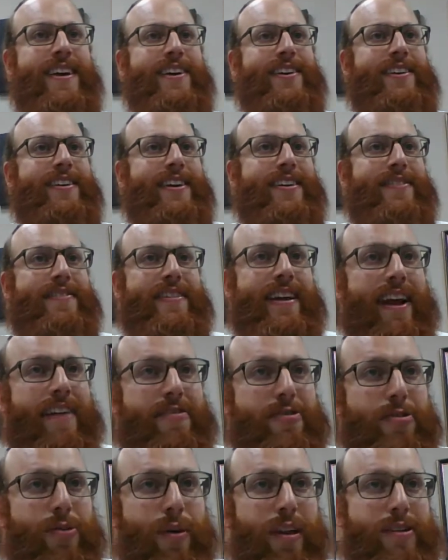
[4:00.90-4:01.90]
Good evening,
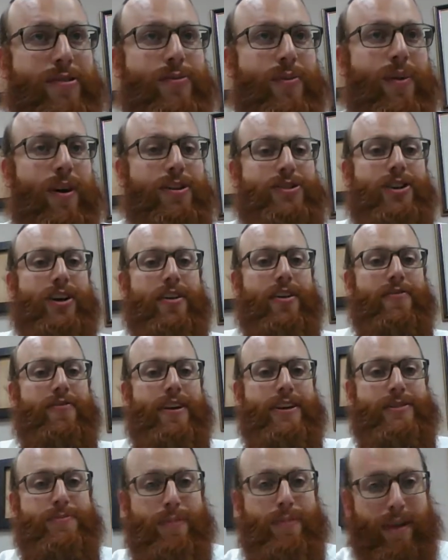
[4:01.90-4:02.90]
everyone that's watching on
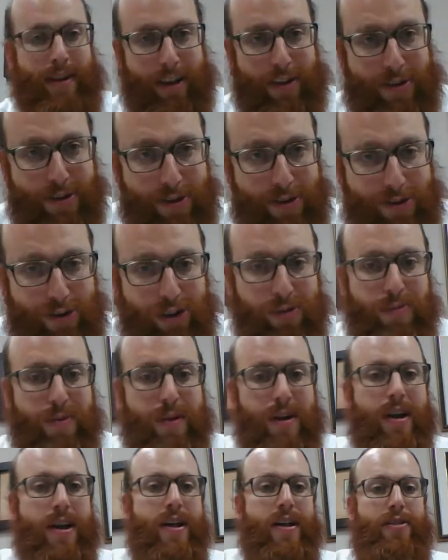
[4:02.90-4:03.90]
Facebook and on YouTube.
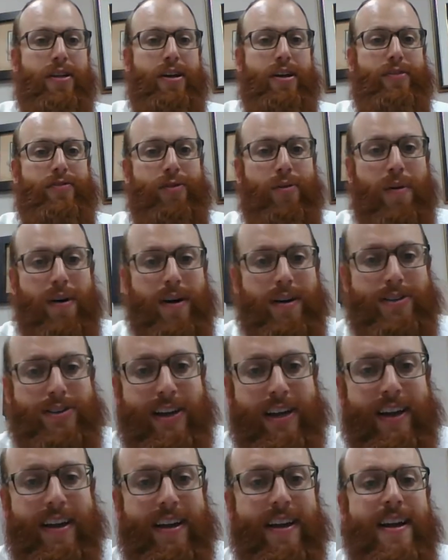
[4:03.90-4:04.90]
Thanks for
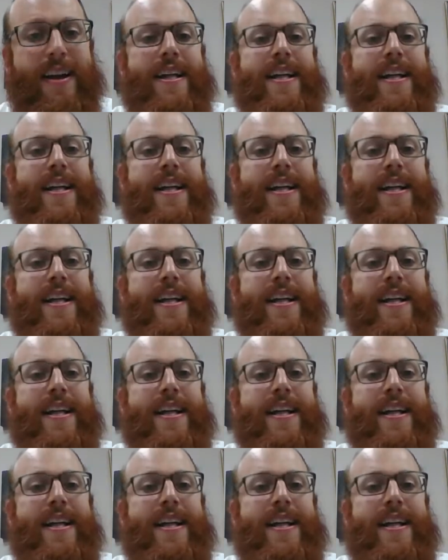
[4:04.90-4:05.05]
watching.